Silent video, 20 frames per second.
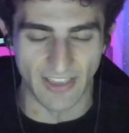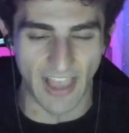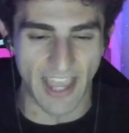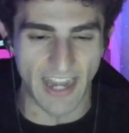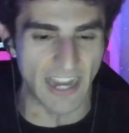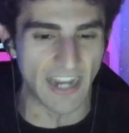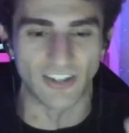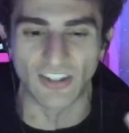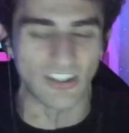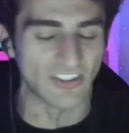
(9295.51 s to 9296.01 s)

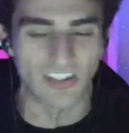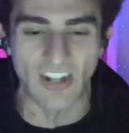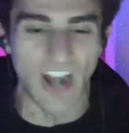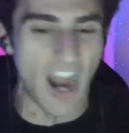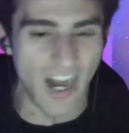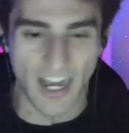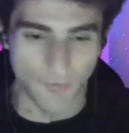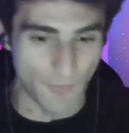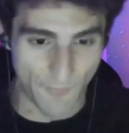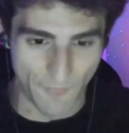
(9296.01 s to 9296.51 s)
Like it's just
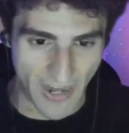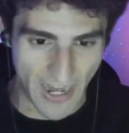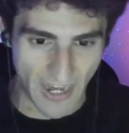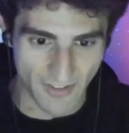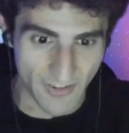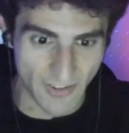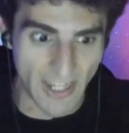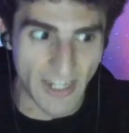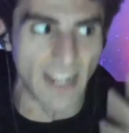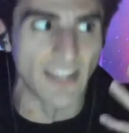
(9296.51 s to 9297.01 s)
not giving
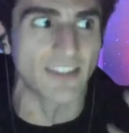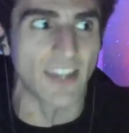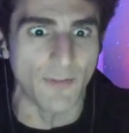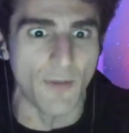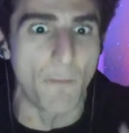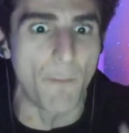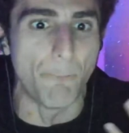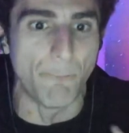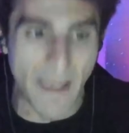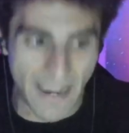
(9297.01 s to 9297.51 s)
fans. Like it's
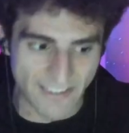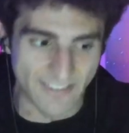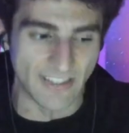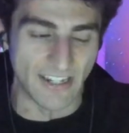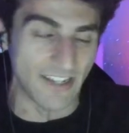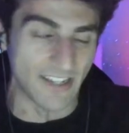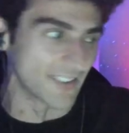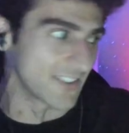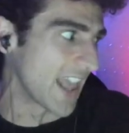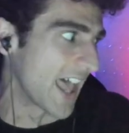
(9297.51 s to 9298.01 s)
giving besties.